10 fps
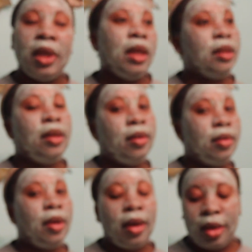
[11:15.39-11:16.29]
Okay,
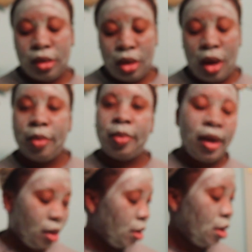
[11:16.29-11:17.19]
so I'll be
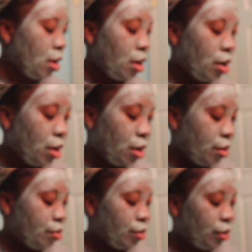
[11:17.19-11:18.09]
back
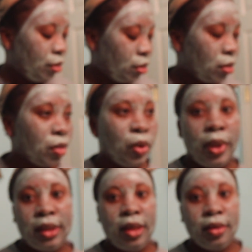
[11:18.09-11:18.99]
when
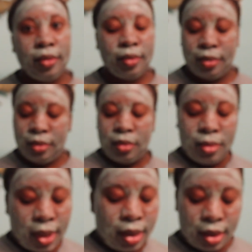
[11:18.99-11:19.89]
it's done.
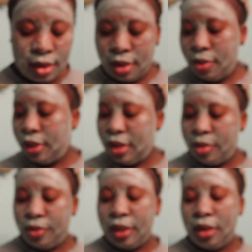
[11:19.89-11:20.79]
When it's
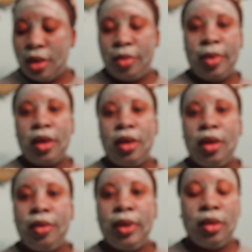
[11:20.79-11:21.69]
time to rinse it out, I'll be back and then
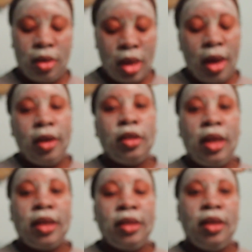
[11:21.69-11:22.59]
I'll rinse it out. So
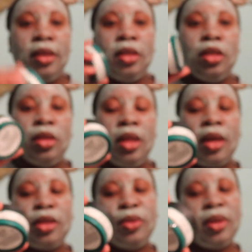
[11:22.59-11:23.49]
like I said, this is
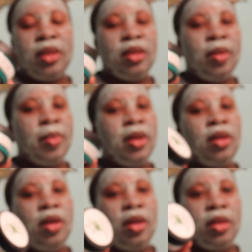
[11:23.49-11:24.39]
like $20 something.
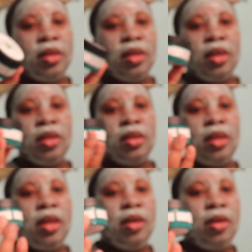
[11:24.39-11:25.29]
It's
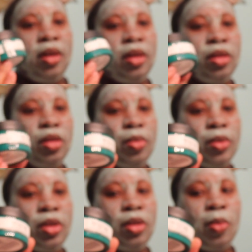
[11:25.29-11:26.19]
literally super
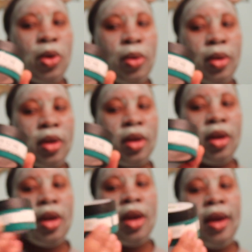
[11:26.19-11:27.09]
small.
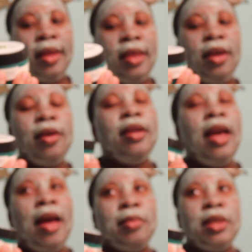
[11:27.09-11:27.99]
I think on
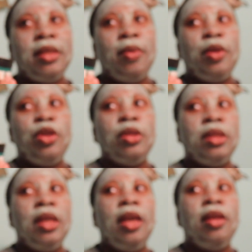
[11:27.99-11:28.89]
Amazon, when you
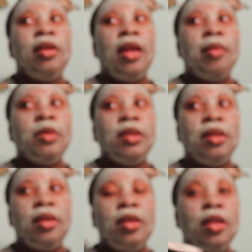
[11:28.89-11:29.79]
see it on
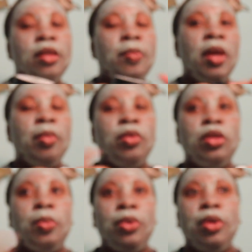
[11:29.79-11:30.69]
Amazon, this
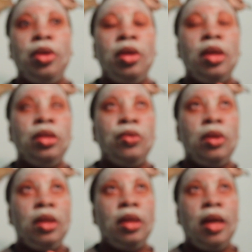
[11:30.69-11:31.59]
people's product is
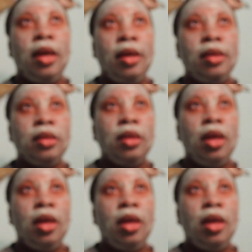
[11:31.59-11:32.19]
really nice.